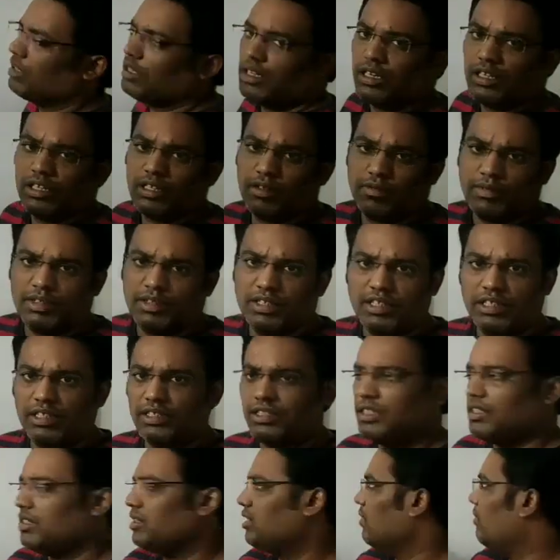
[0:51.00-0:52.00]
We just
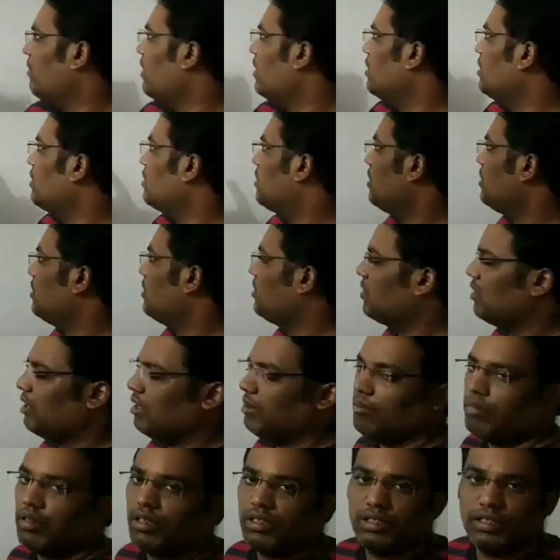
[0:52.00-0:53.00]
define this as
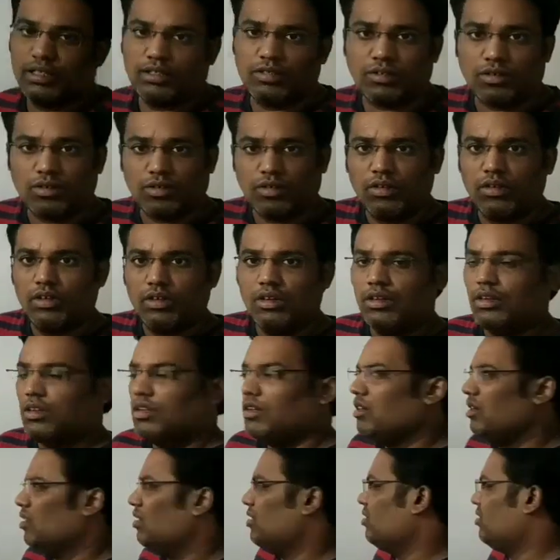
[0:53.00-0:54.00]
implicit.
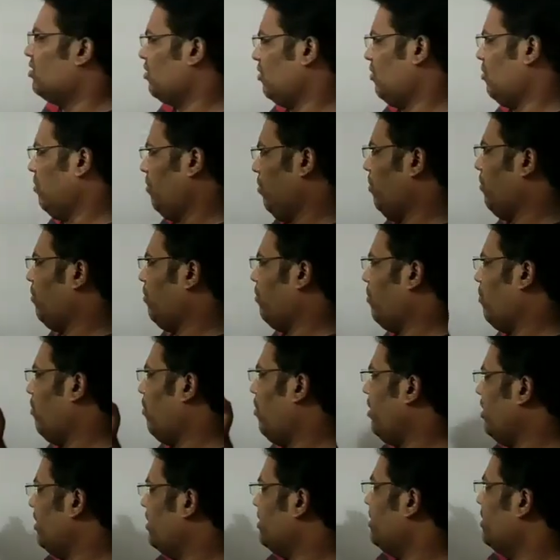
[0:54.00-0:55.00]
So what
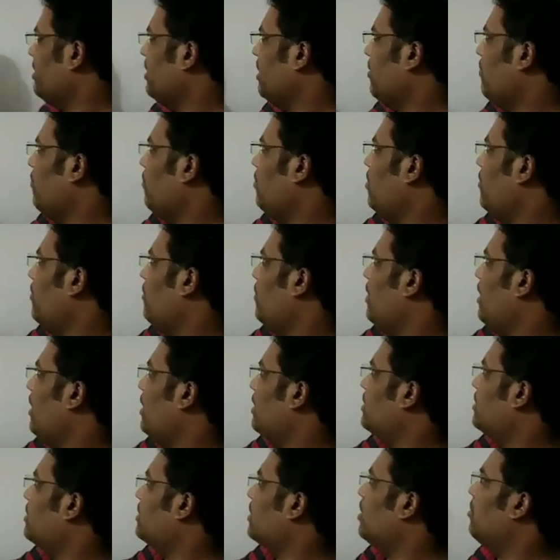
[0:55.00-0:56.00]
is that f of
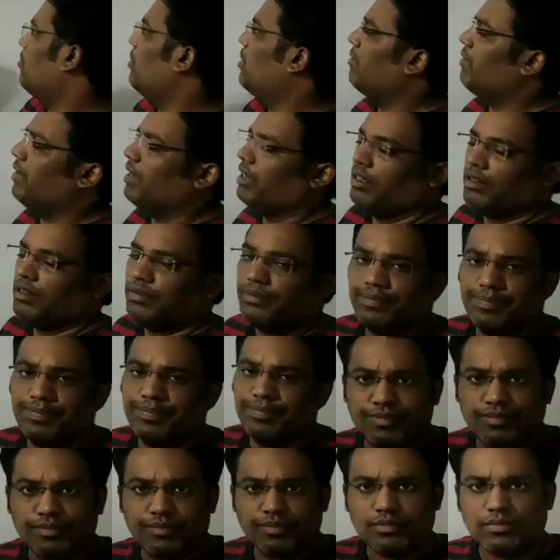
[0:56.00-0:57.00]
x comma y?
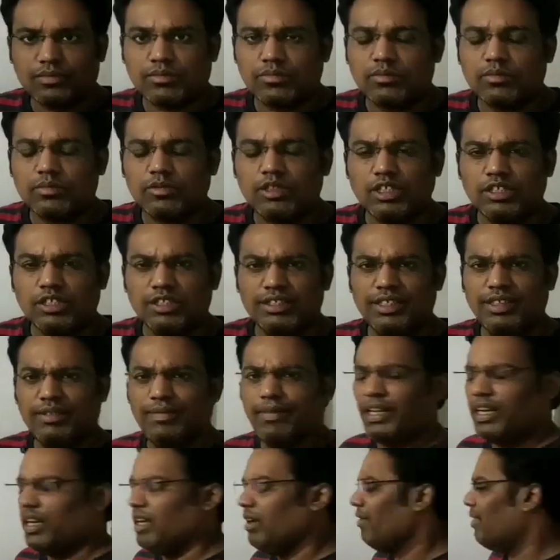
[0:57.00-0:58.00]
See,
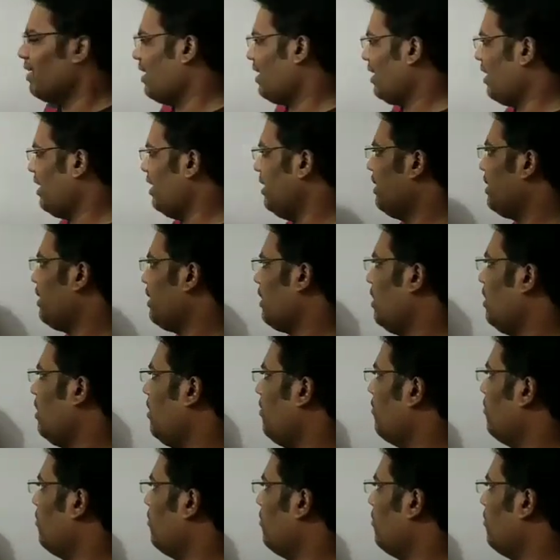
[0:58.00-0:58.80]
whenever I write f of